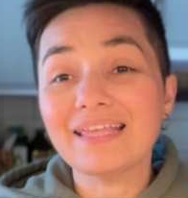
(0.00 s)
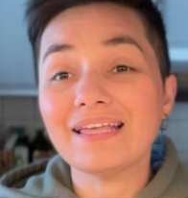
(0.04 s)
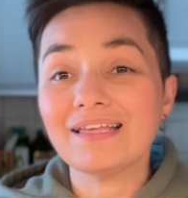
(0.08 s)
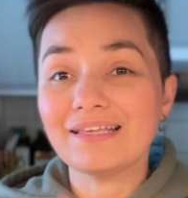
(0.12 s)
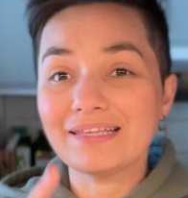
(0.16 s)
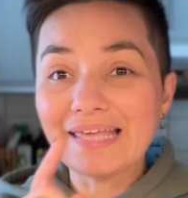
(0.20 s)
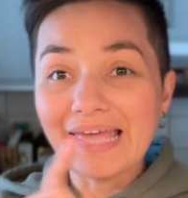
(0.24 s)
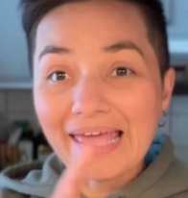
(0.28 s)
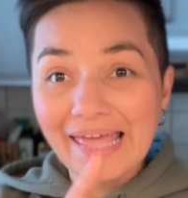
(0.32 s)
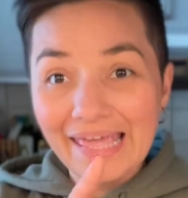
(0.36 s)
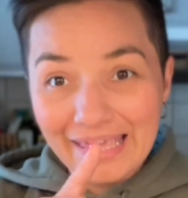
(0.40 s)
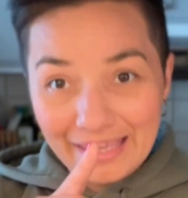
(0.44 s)

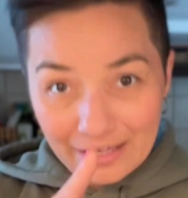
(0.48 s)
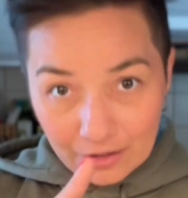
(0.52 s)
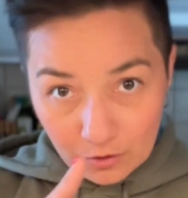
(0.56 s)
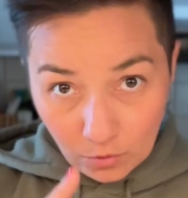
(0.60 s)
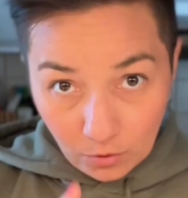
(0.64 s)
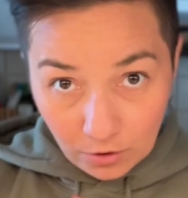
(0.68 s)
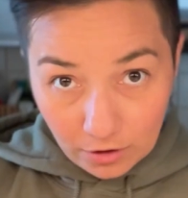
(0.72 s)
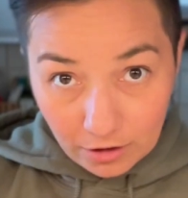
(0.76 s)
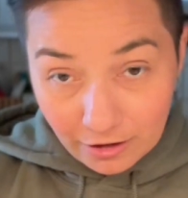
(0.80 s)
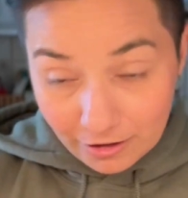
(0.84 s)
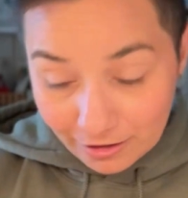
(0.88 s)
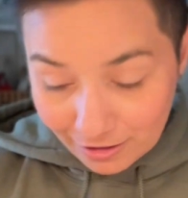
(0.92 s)
can
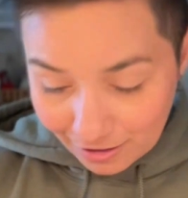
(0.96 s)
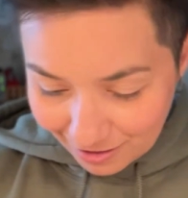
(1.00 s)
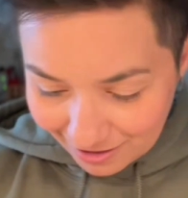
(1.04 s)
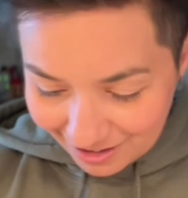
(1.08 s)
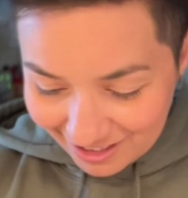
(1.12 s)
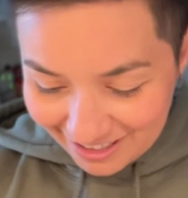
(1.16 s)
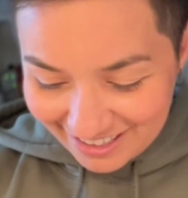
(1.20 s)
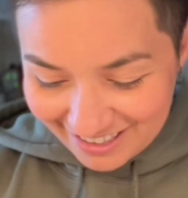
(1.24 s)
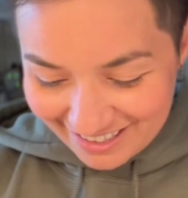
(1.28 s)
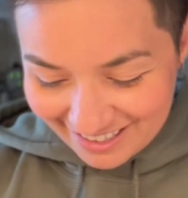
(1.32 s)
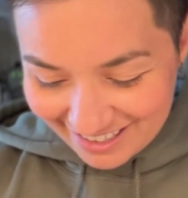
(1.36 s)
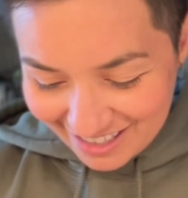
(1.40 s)
work,
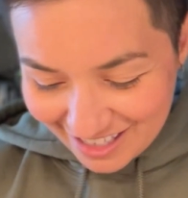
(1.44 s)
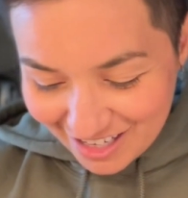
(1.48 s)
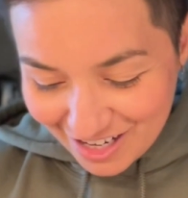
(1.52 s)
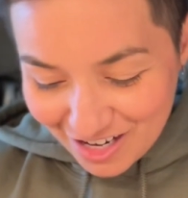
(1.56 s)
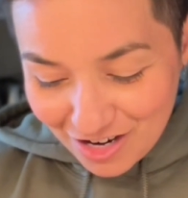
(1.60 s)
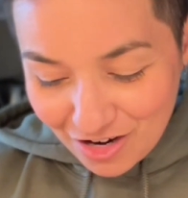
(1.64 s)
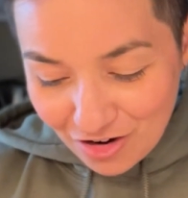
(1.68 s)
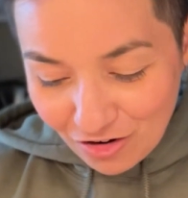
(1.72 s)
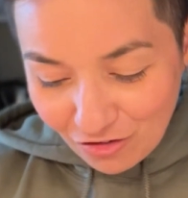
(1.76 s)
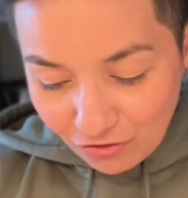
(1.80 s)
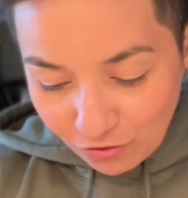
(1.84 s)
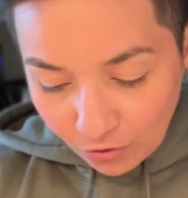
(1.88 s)

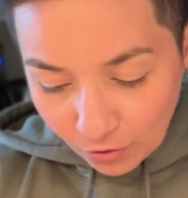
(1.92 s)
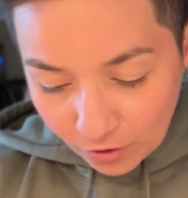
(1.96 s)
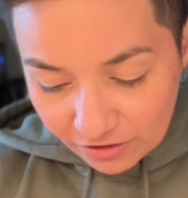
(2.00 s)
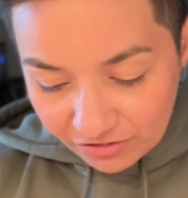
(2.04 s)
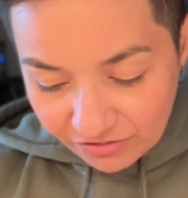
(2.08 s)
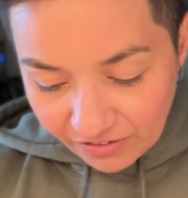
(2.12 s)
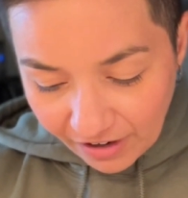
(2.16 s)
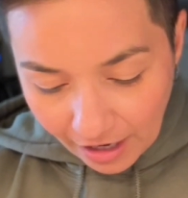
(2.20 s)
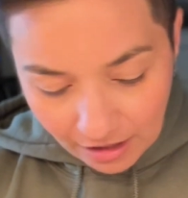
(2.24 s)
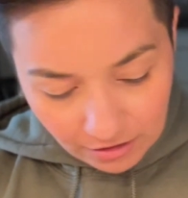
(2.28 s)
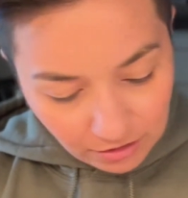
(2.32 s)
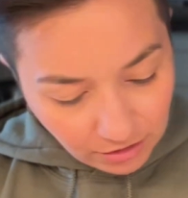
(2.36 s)
for
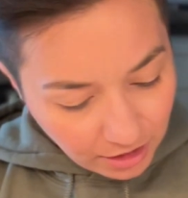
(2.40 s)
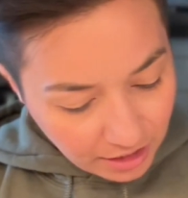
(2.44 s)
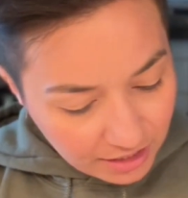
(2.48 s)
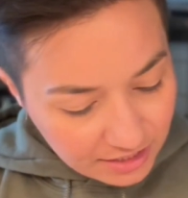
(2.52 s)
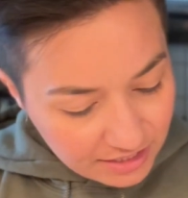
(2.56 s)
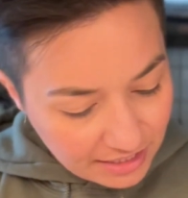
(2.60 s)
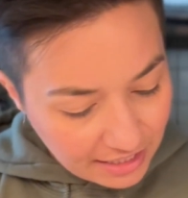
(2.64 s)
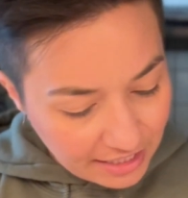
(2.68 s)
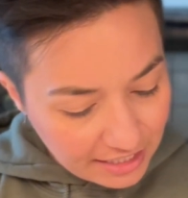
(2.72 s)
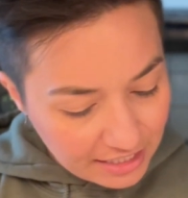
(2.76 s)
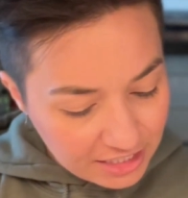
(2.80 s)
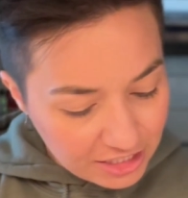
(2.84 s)
fat
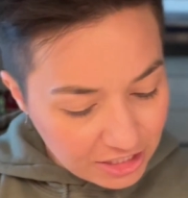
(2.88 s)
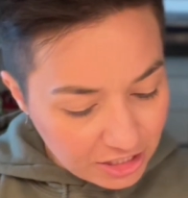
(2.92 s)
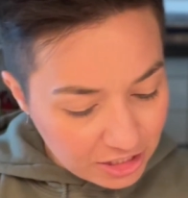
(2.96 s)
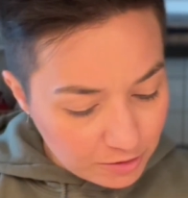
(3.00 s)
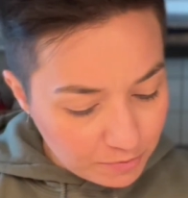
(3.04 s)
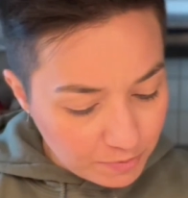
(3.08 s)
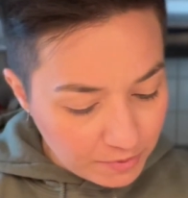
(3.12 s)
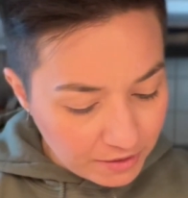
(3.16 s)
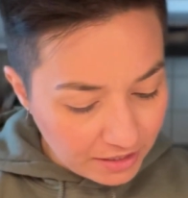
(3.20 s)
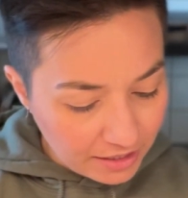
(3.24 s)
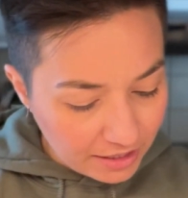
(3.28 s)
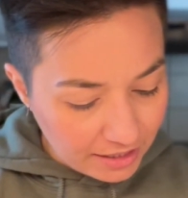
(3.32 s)
loss is
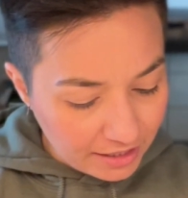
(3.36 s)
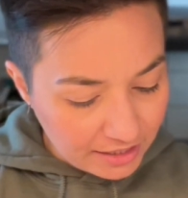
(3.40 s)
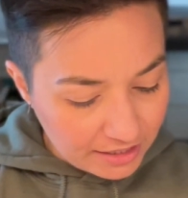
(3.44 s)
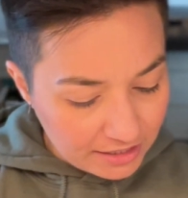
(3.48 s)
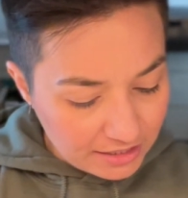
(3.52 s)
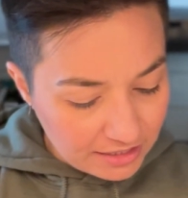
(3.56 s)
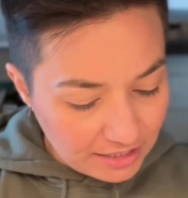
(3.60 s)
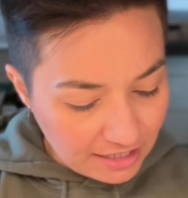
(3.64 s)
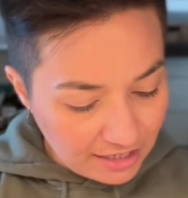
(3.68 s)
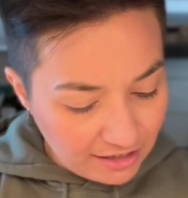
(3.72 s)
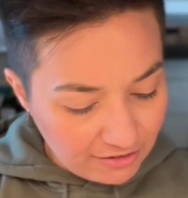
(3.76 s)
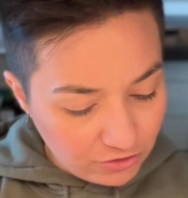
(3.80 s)
just
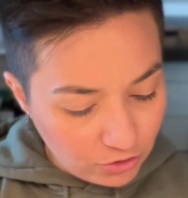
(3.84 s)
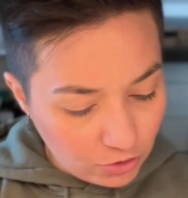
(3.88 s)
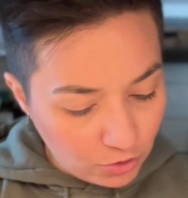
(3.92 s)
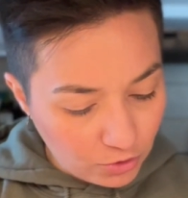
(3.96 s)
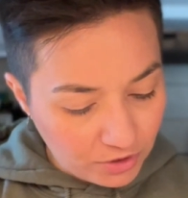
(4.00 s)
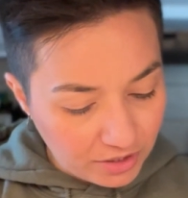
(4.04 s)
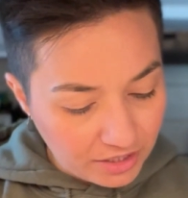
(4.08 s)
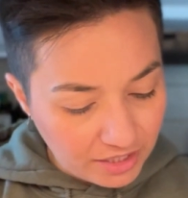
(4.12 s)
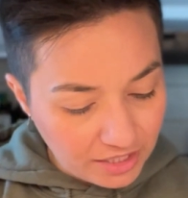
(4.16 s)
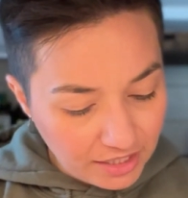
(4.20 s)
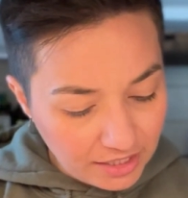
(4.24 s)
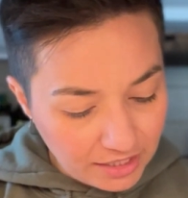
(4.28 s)
because if you
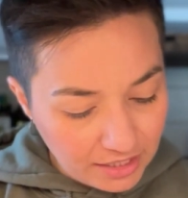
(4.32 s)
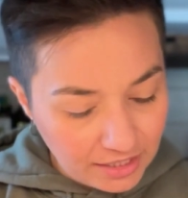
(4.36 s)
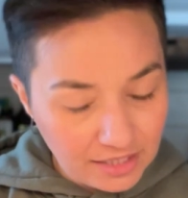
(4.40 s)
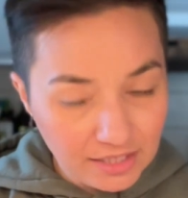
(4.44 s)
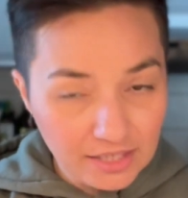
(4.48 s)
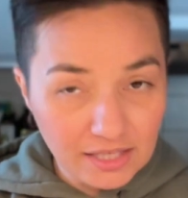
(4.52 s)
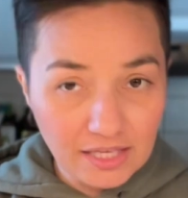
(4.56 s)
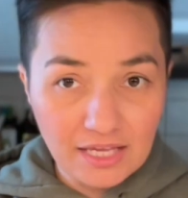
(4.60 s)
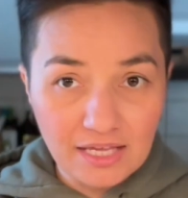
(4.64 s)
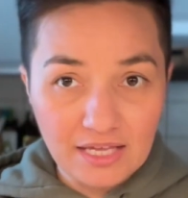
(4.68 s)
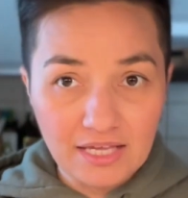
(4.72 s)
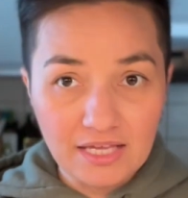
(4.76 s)
are
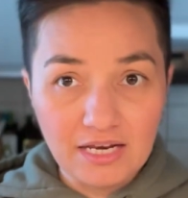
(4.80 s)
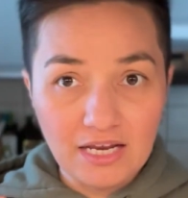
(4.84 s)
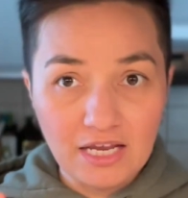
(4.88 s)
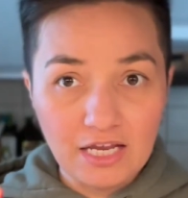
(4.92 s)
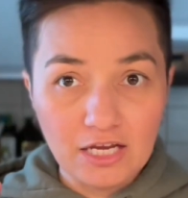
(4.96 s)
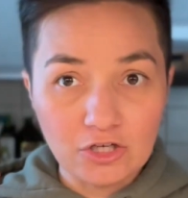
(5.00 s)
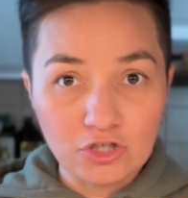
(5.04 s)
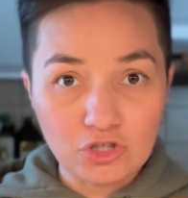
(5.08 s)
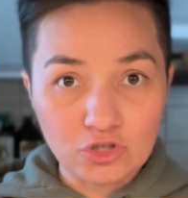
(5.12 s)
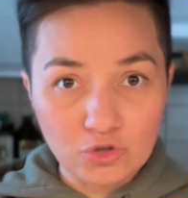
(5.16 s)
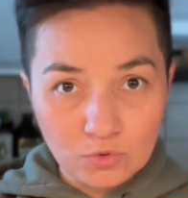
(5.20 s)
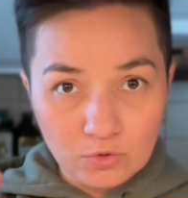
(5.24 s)
eating in
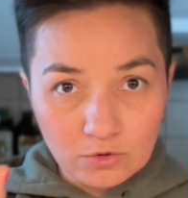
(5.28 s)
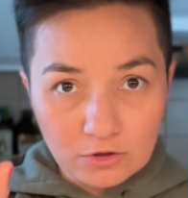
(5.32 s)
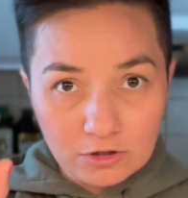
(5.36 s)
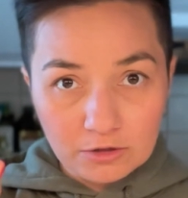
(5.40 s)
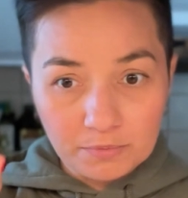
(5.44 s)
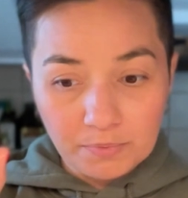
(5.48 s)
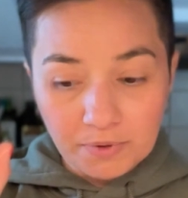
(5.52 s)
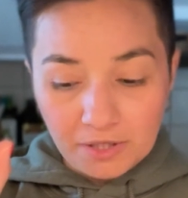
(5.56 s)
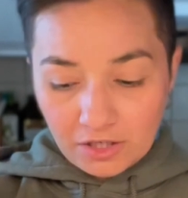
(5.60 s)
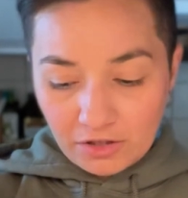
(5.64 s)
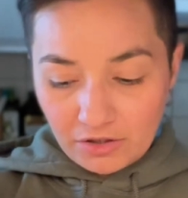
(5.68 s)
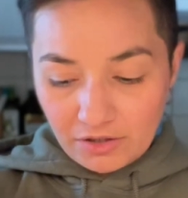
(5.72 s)
a shorter
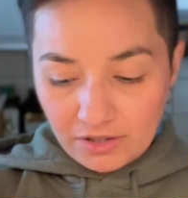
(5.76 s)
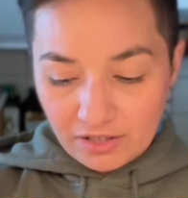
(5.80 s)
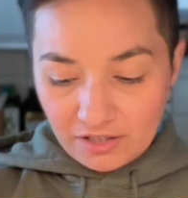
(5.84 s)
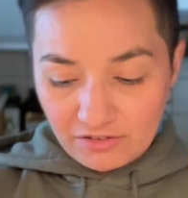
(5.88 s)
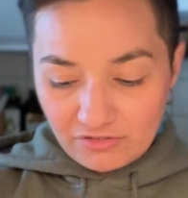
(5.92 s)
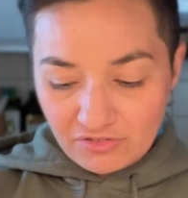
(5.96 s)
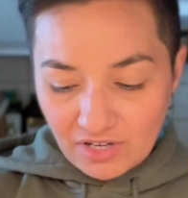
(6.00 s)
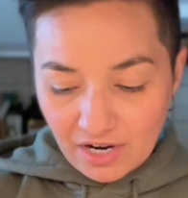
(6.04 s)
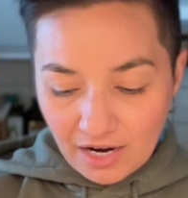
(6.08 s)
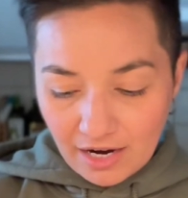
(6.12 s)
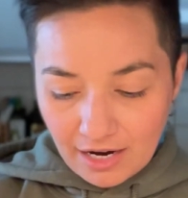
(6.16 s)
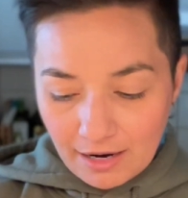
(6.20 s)
period of
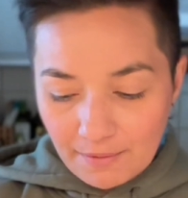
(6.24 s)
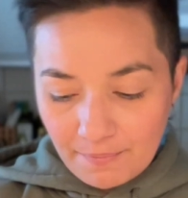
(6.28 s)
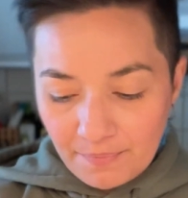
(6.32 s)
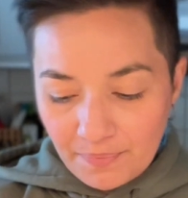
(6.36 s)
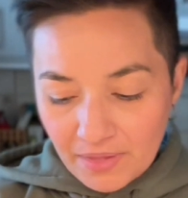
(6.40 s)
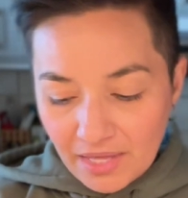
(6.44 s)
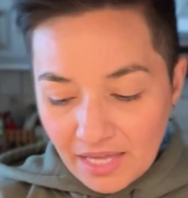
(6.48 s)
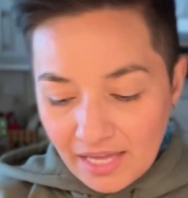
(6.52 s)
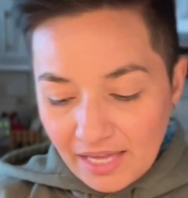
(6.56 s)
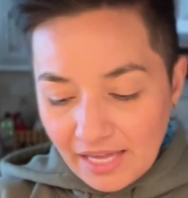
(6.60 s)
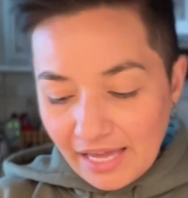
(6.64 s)
time,